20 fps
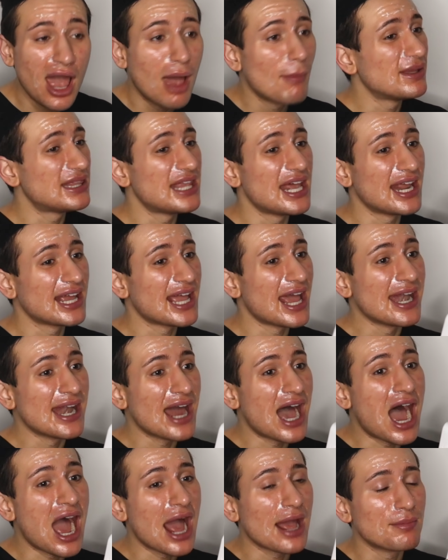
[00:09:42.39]
but then again,
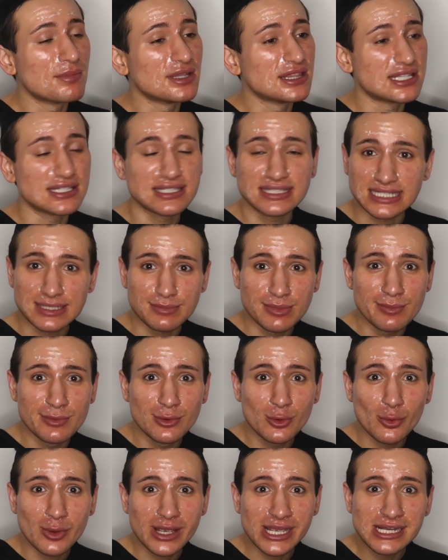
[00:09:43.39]
I'm the sebum
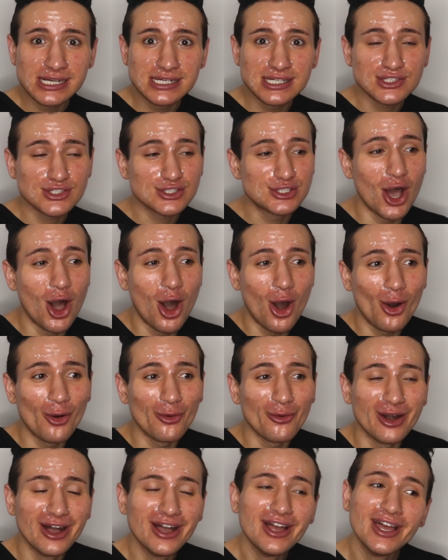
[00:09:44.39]
queen,
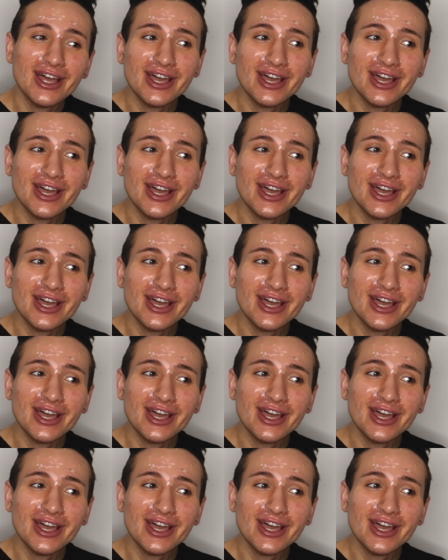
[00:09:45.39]
so,